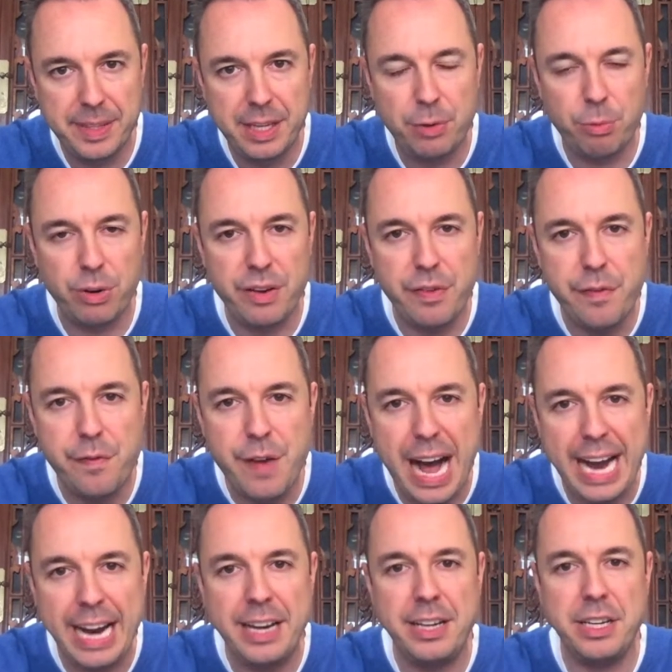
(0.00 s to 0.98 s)

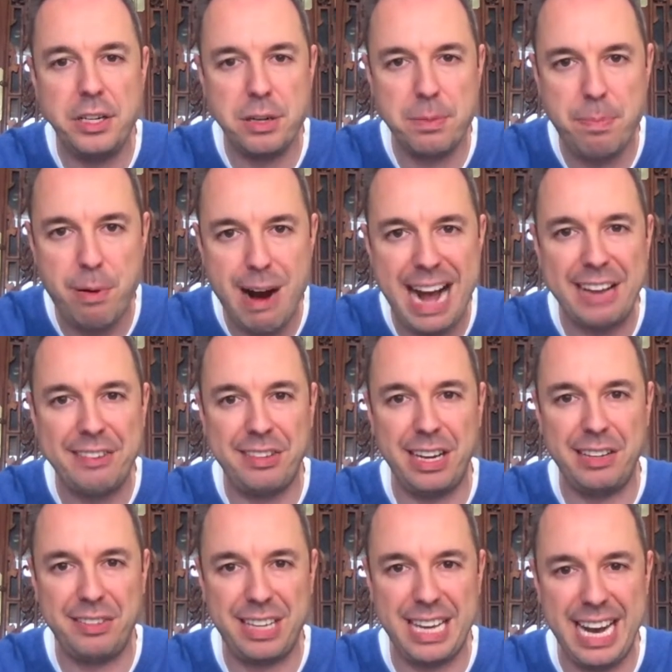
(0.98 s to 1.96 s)
Refine your
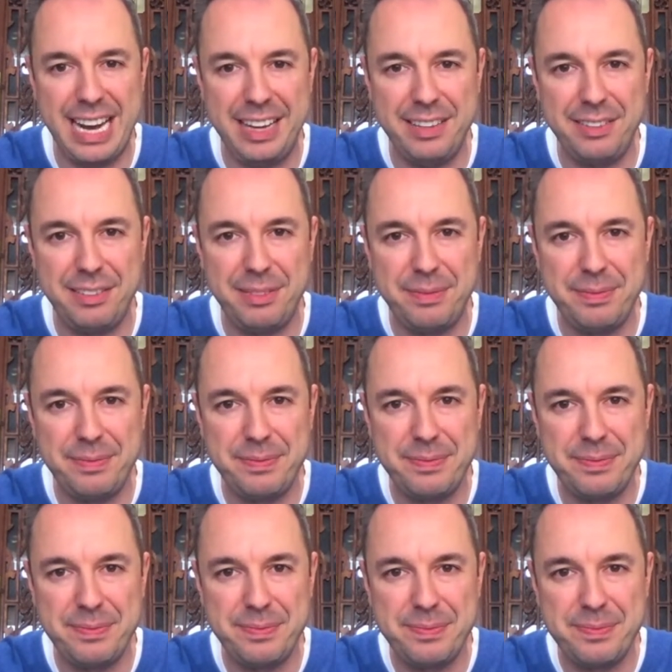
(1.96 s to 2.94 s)
process, guys.
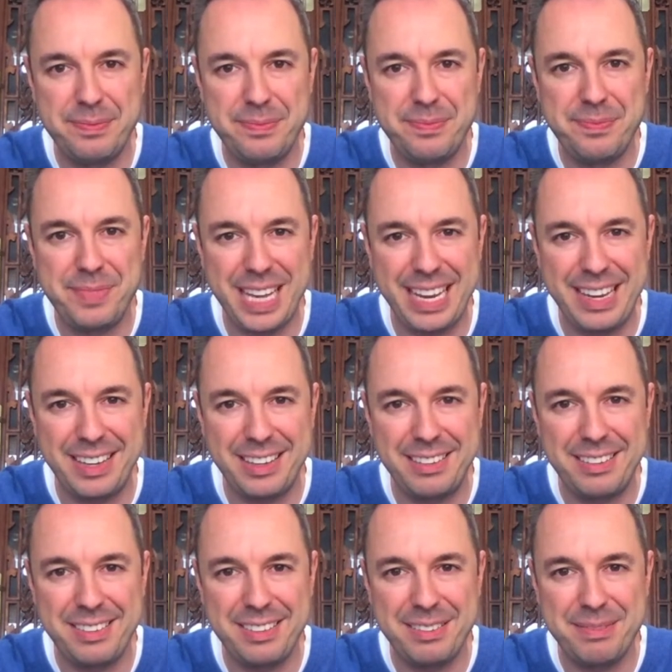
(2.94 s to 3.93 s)
Thanks.